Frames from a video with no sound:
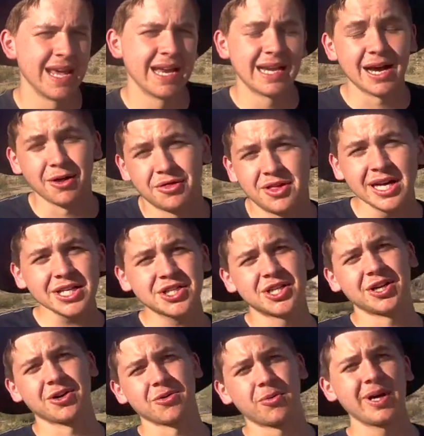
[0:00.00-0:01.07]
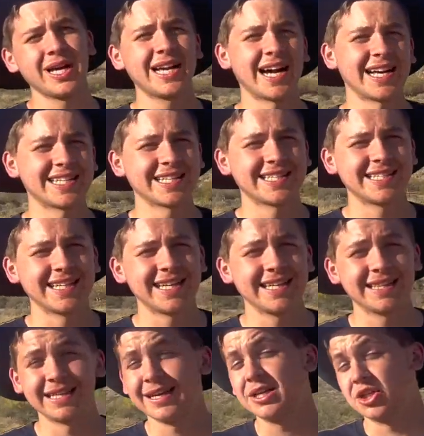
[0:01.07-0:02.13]
Now this year, we got to see
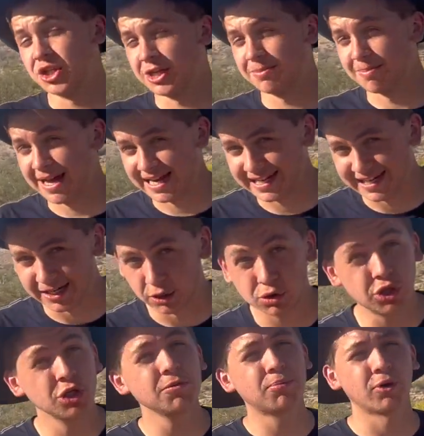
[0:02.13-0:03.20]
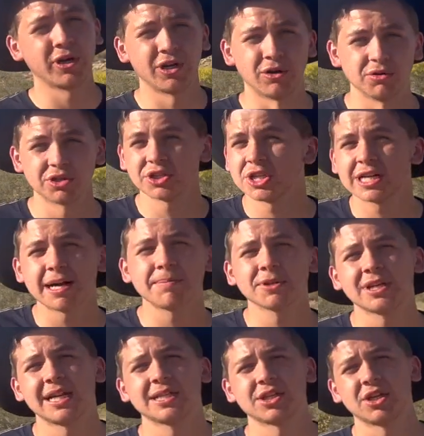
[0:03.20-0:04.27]
the Jeep Magneto 2.0 just a couple
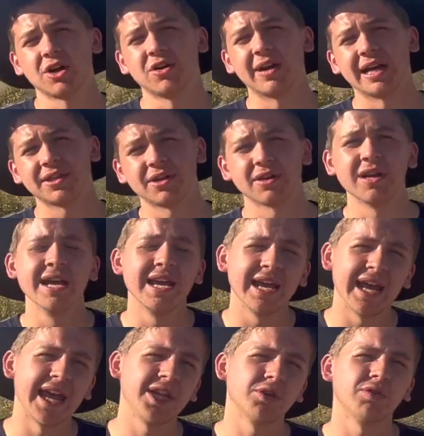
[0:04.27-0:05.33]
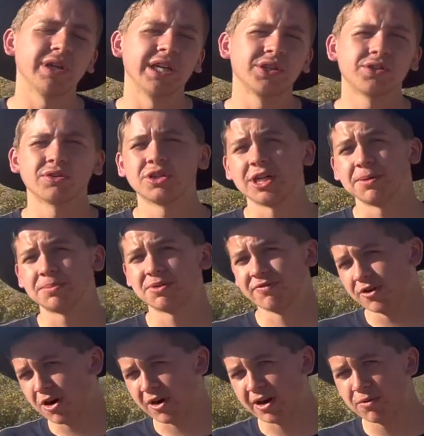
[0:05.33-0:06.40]
days ago at their annual Easter Jeep
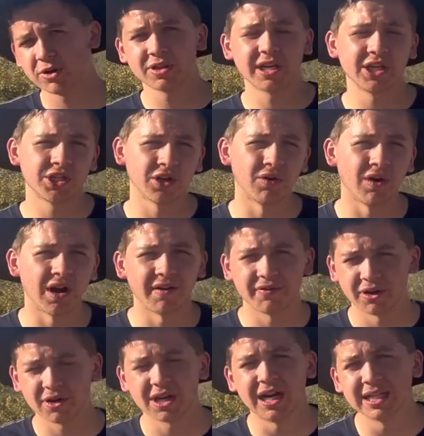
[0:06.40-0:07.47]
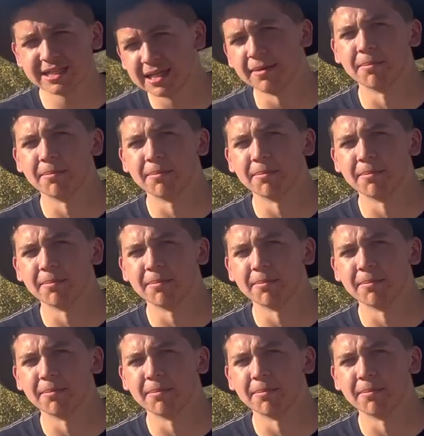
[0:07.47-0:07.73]
Safari, where they show off their concept